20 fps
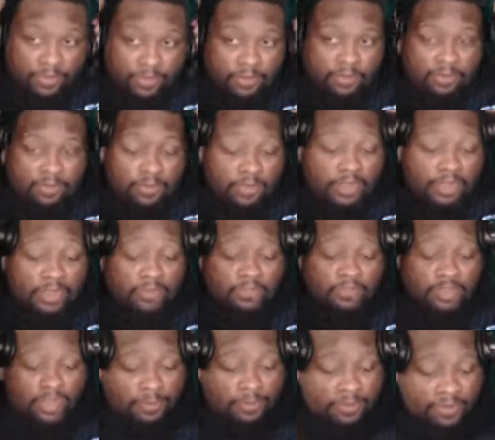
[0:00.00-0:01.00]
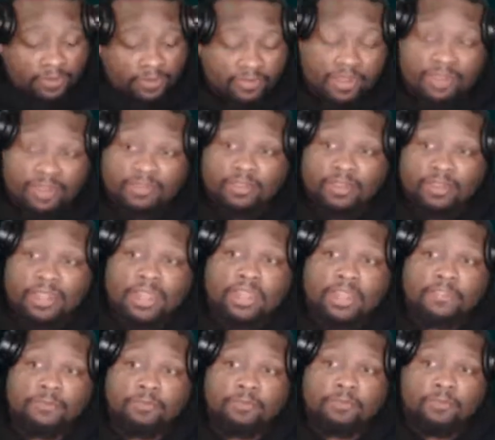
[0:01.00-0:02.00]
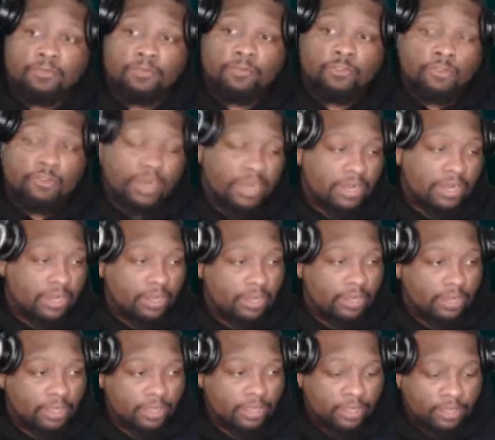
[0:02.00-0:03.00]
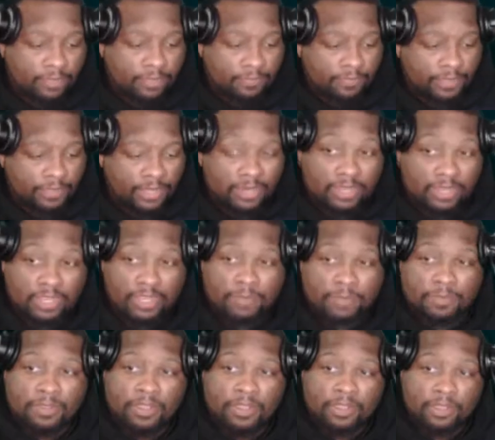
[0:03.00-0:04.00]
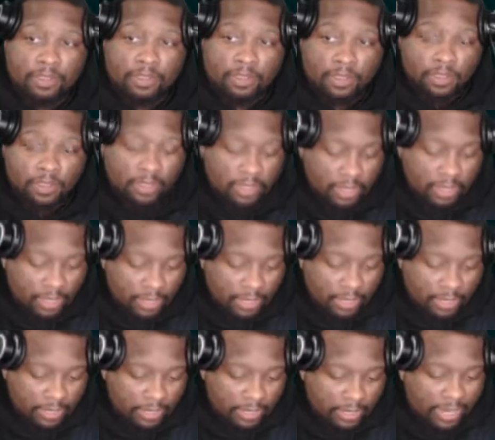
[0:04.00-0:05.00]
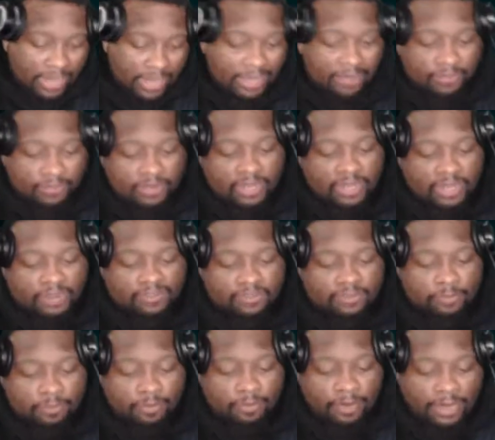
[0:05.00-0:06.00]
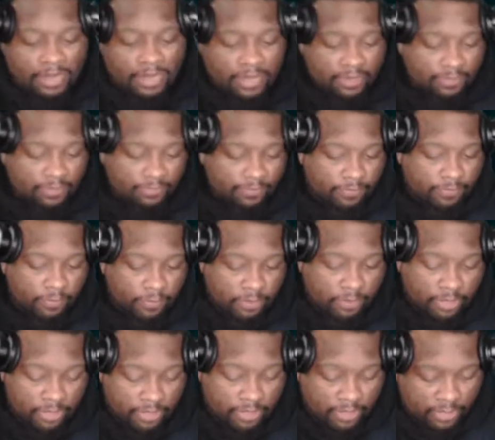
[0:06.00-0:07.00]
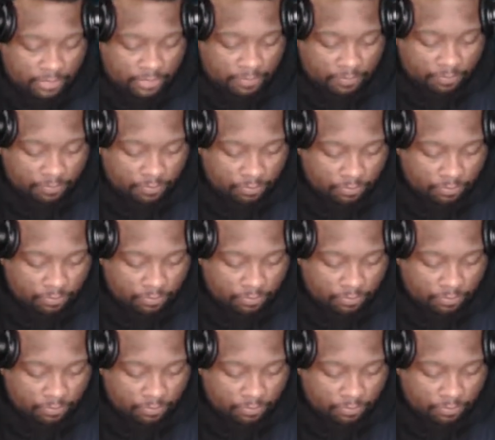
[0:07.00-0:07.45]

So that's Champions. That's the last track on the um, on the EP, and I even got a surprise for um,